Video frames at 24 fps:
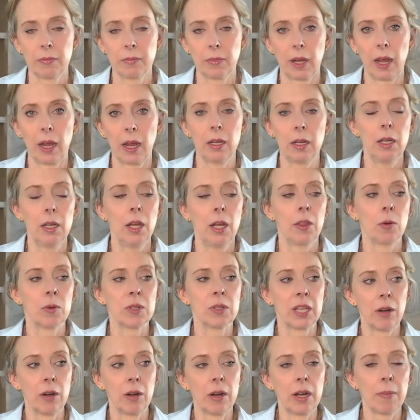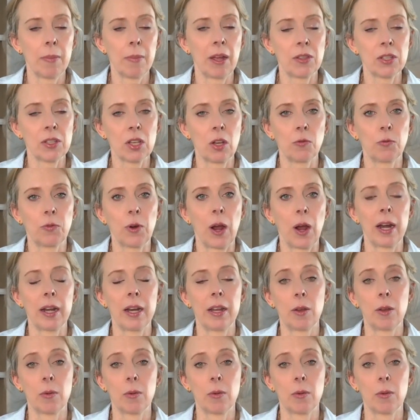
Okay. There was a hearing about this on Friday.